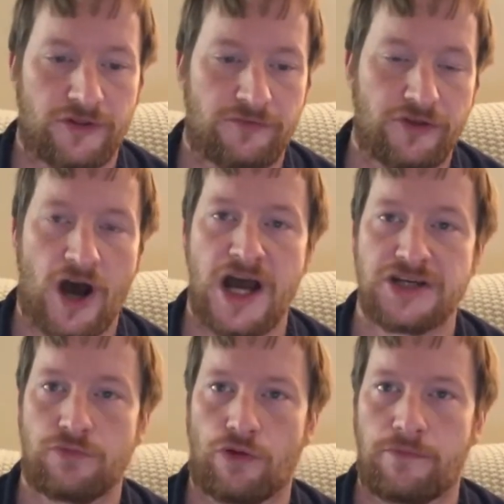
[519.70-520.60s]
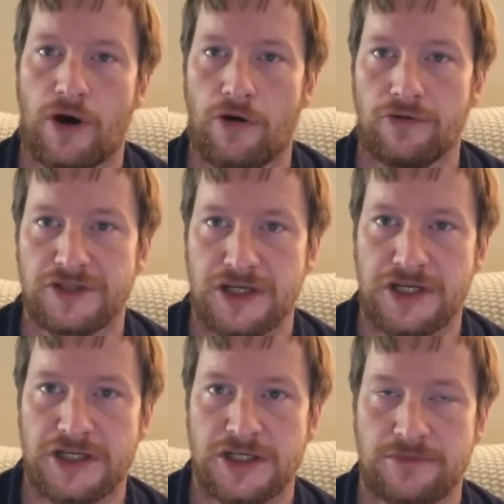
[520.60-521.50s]
the highest rolled balls in
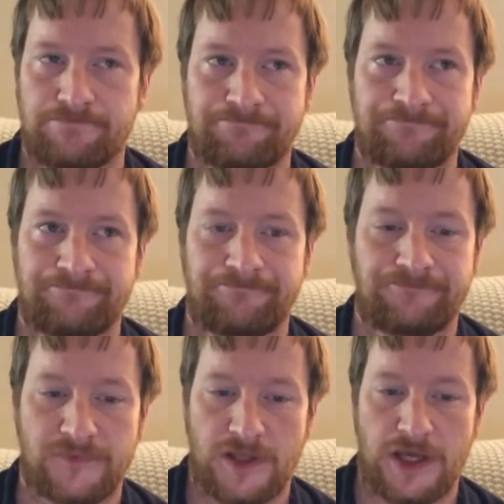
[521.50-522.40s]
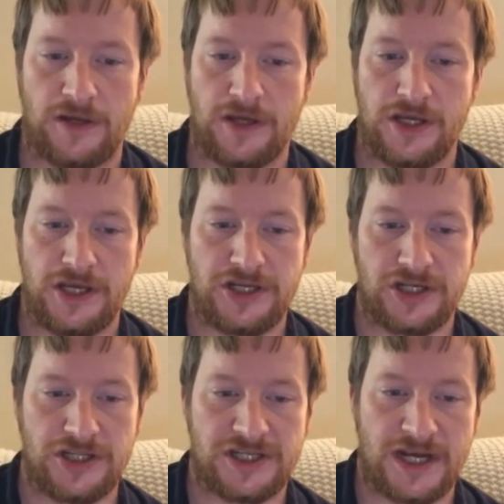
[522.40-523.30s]
each of
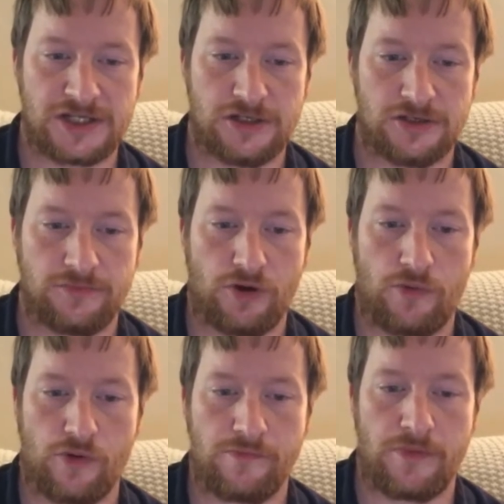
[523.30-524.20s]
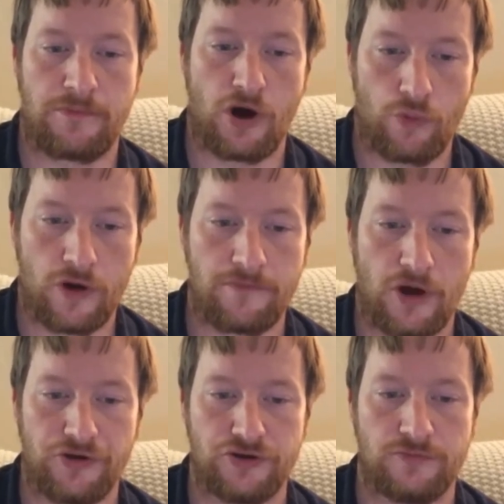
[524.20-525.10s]
these sections of ball 1,
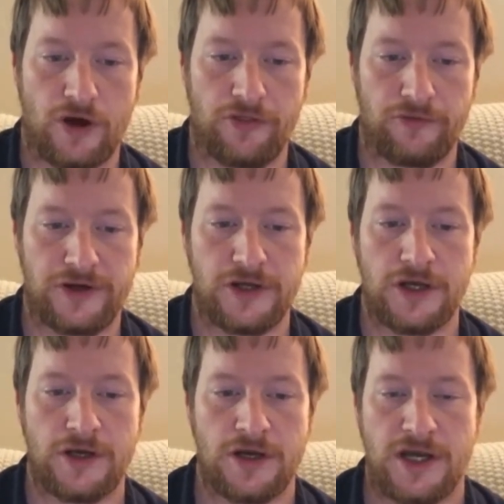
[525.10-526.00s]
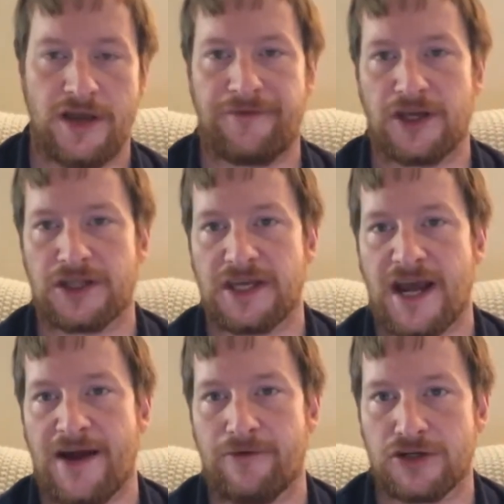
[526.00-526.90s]
ball 2, ball 3. If you get the
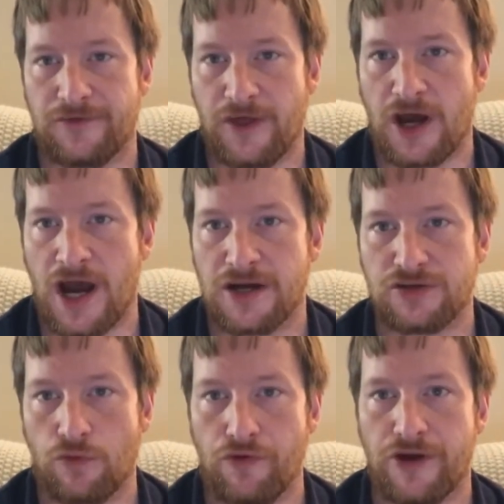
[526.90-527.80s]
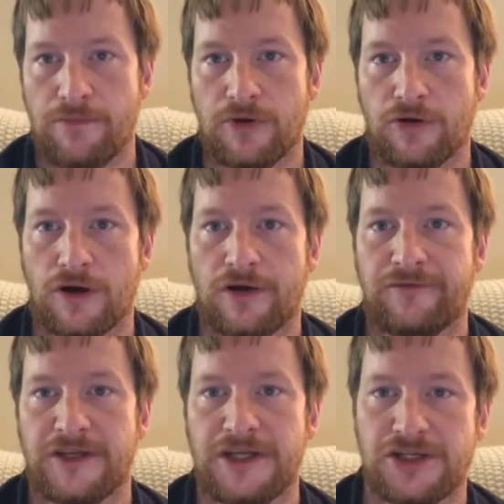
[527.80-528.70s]
average of the highest rolled number of
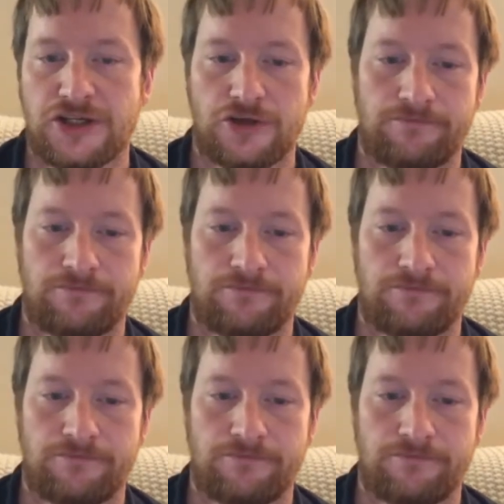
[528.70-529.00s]
each